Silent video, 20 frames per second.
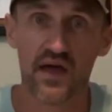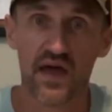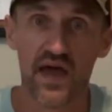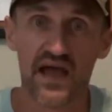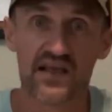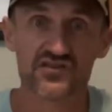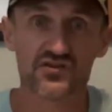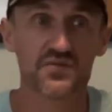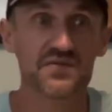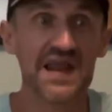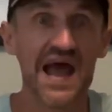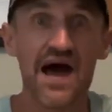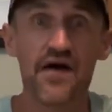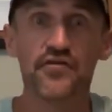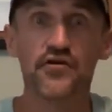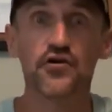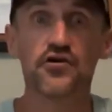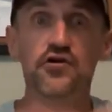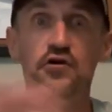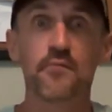And so now
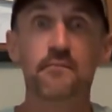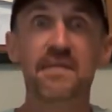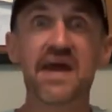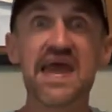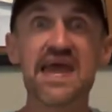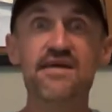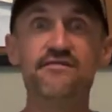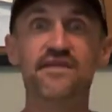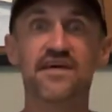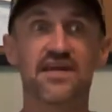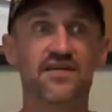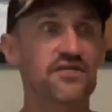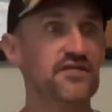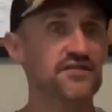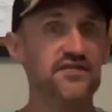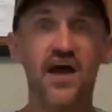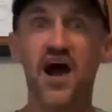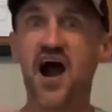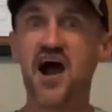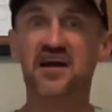they're your maven and they're
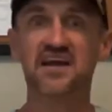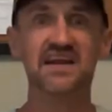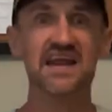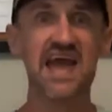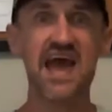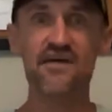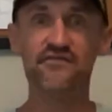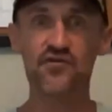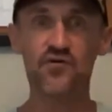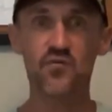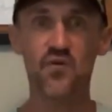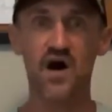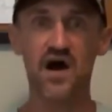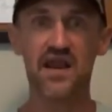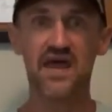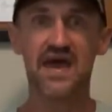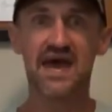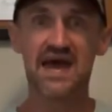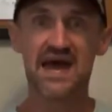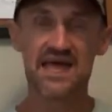talking to
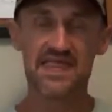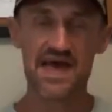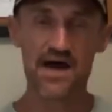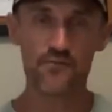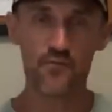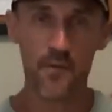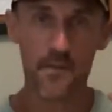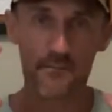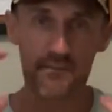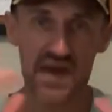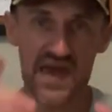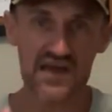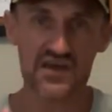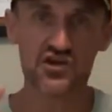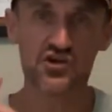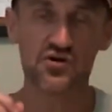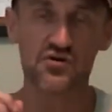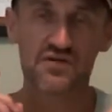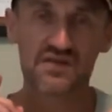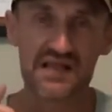everyone. That will make
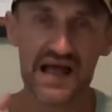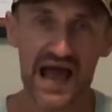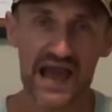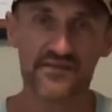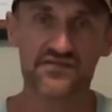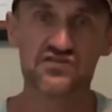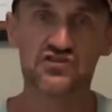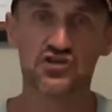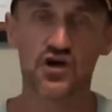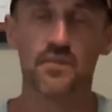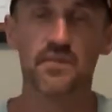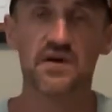your life so